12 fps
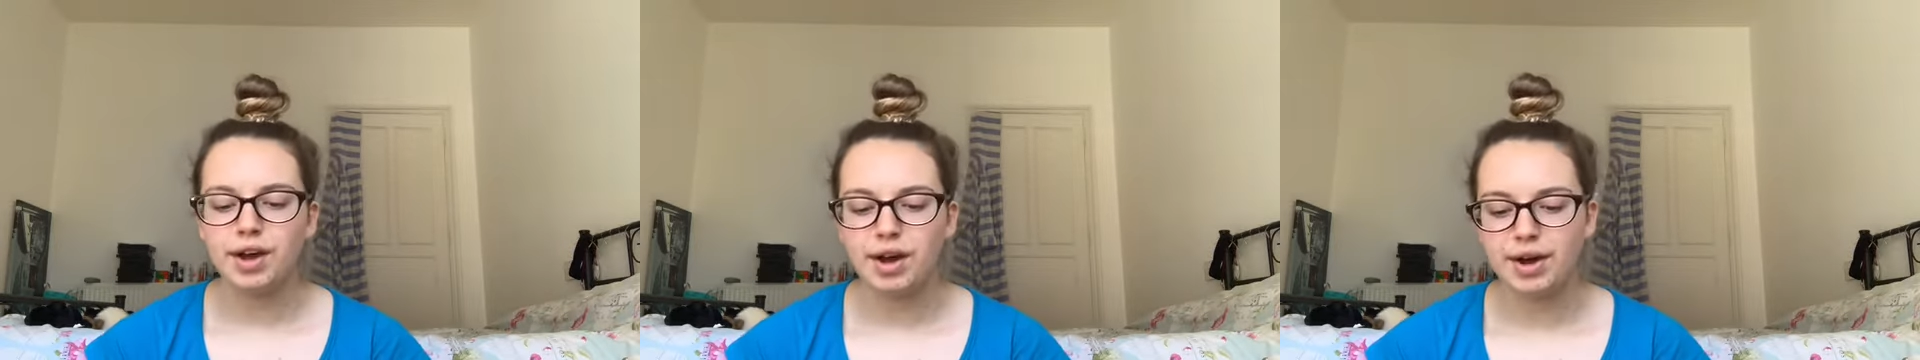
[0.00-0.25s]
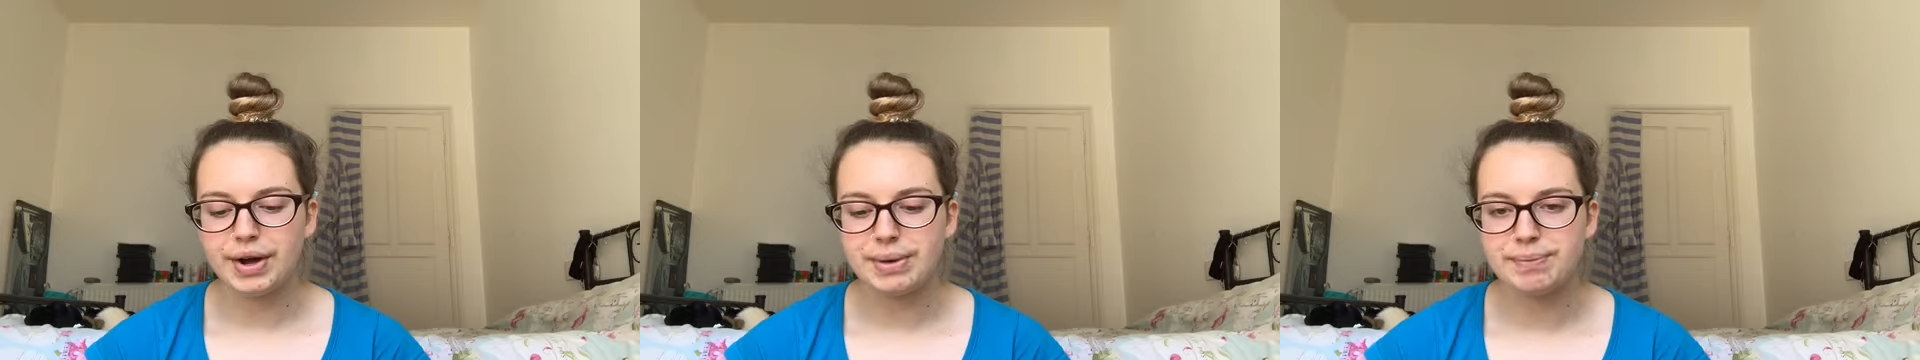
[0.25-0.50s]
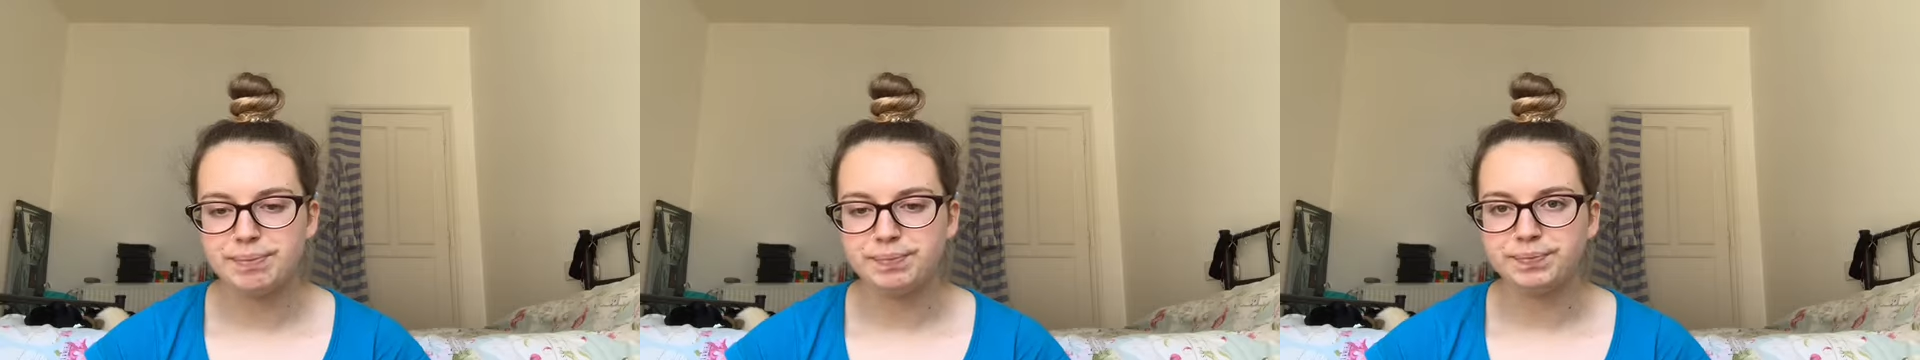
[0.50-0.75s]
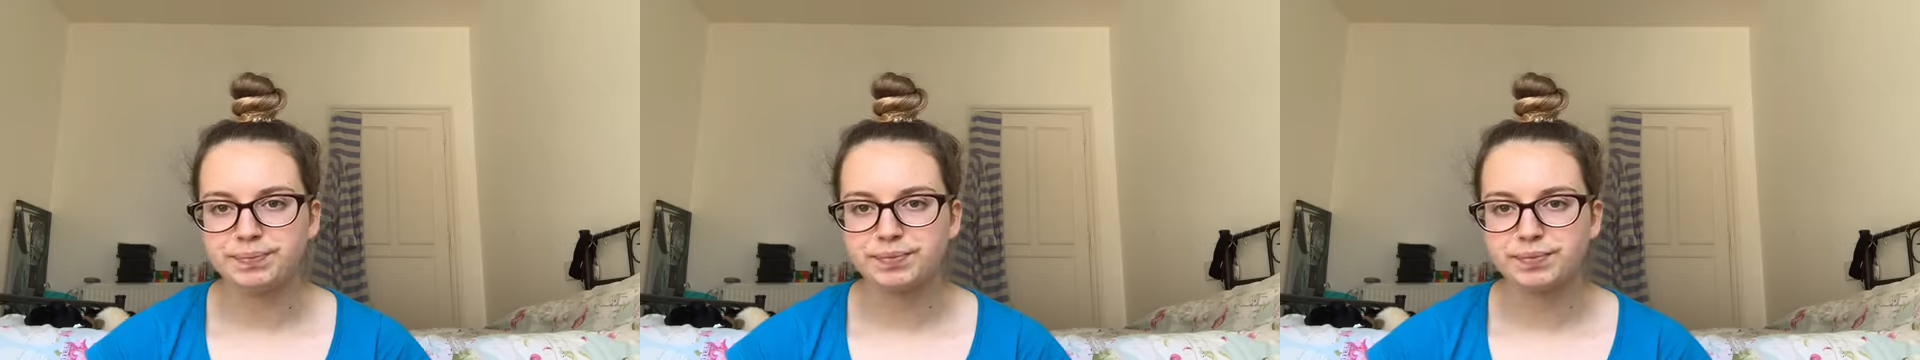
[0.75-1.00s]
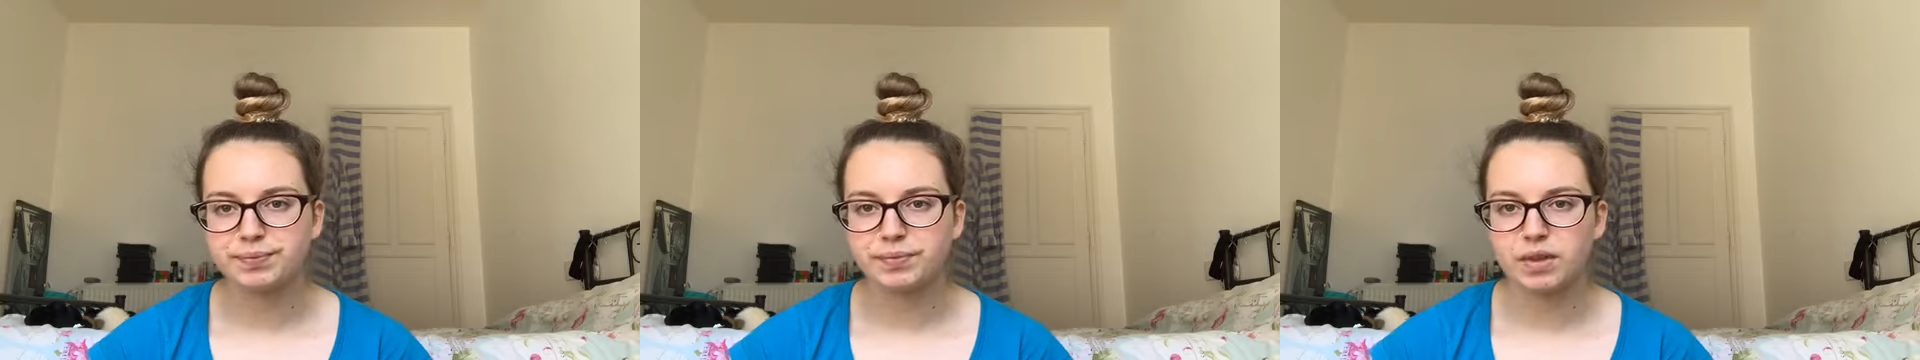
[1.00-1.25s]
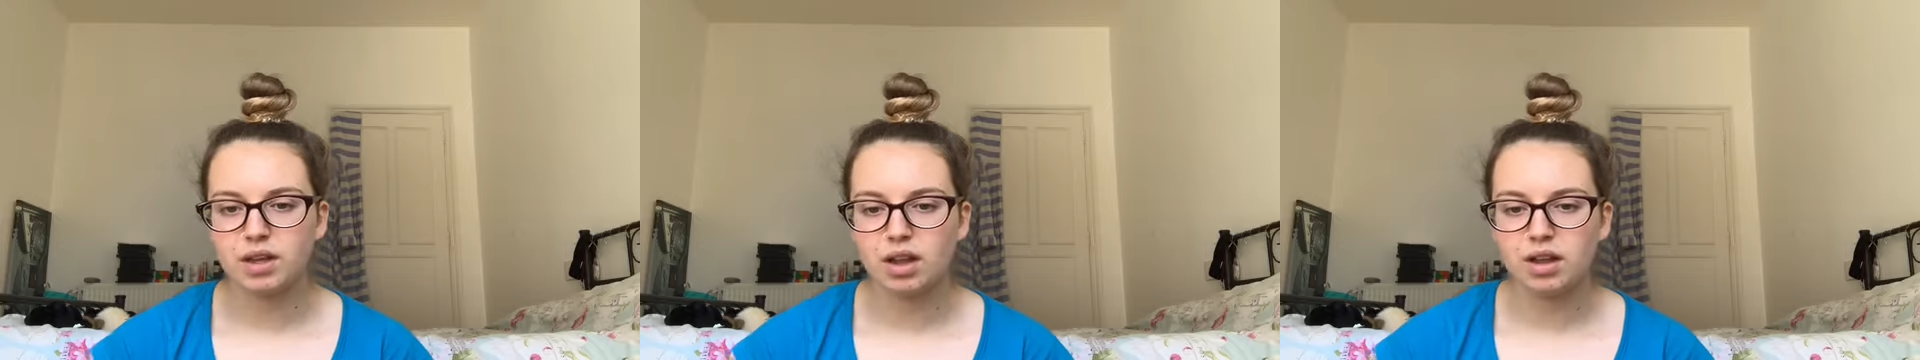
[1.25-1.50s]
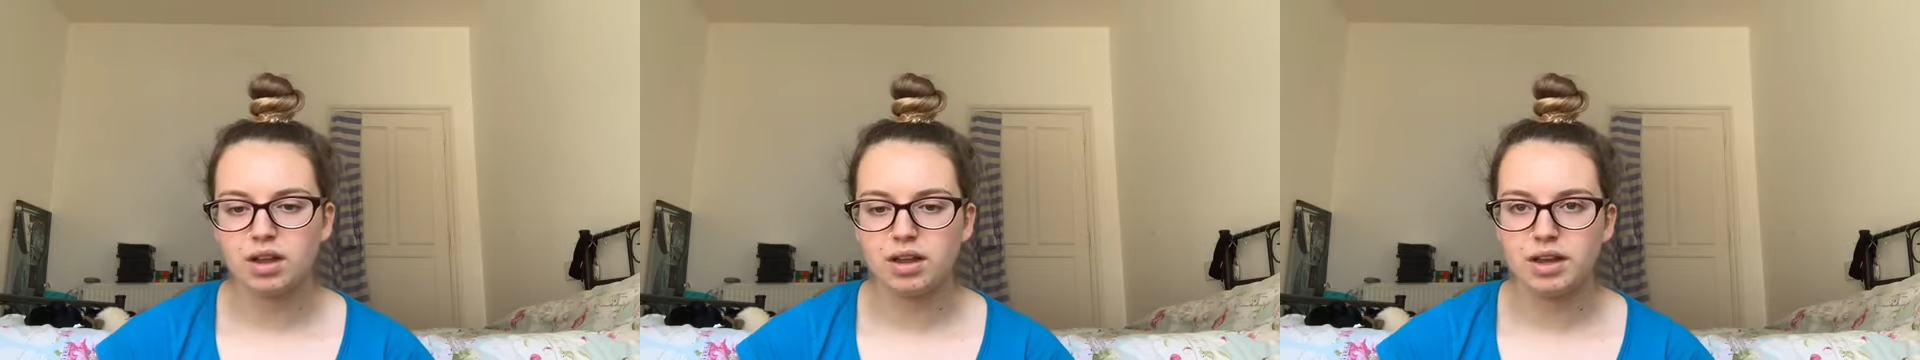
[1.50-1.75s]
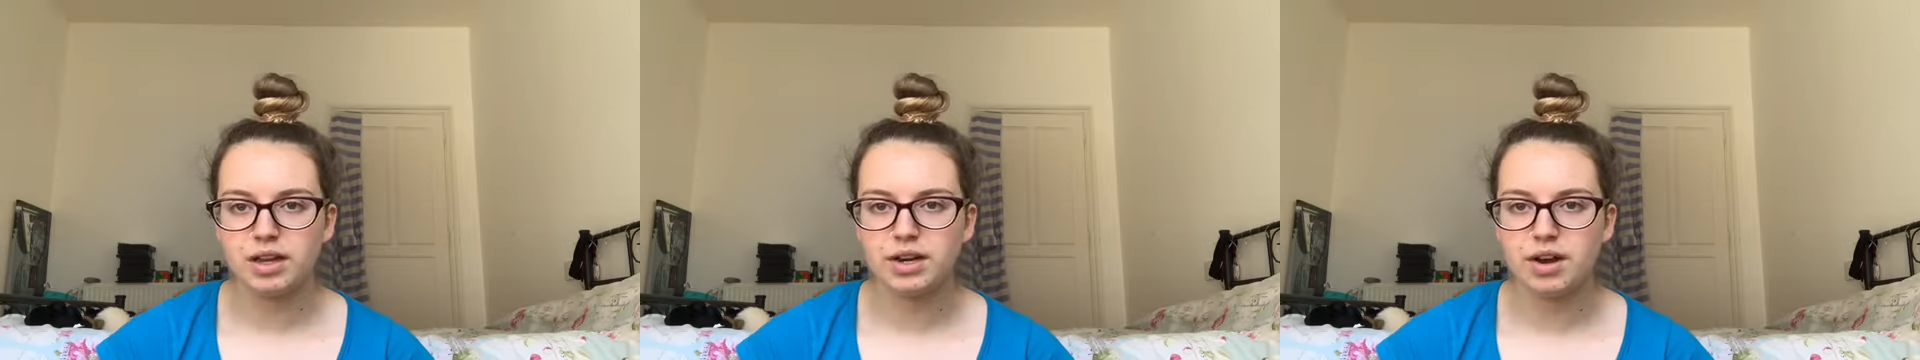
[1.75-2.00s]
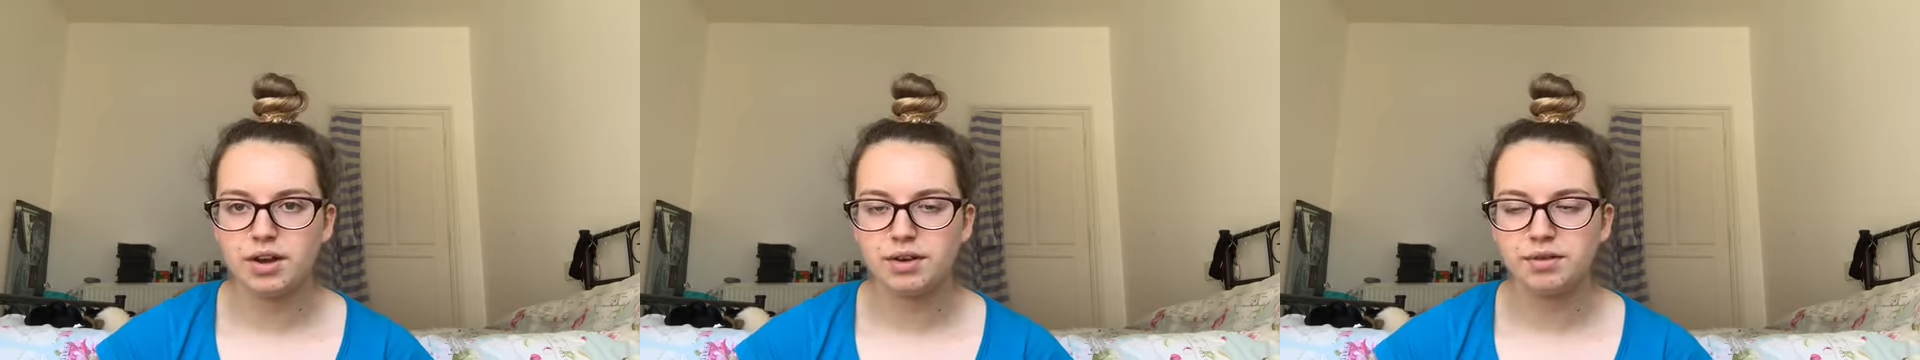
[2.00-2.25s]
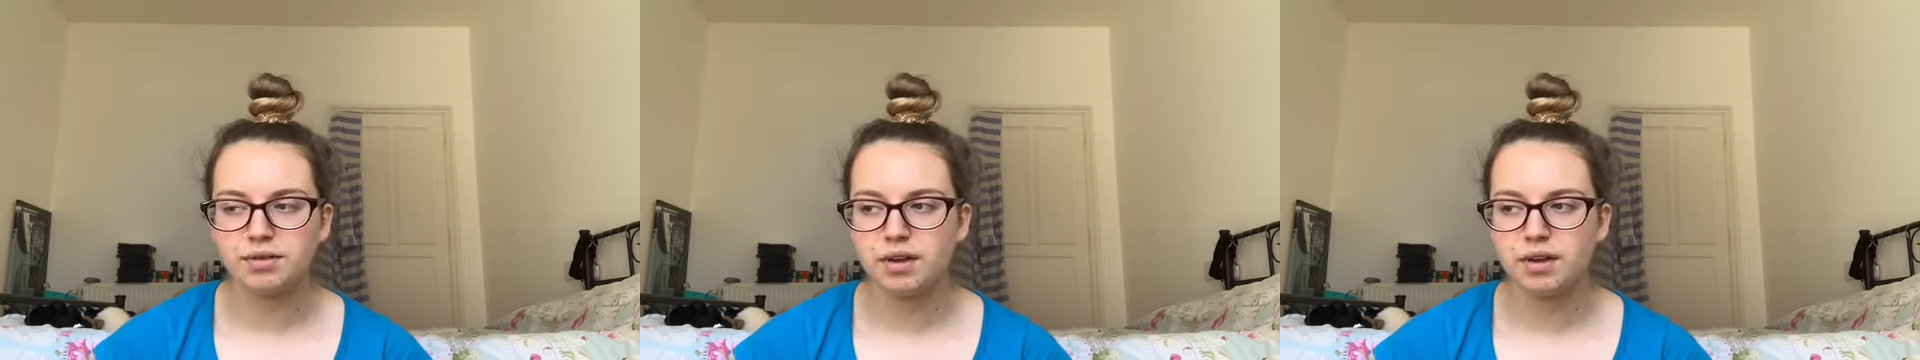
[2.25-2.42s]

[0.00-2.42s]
you know,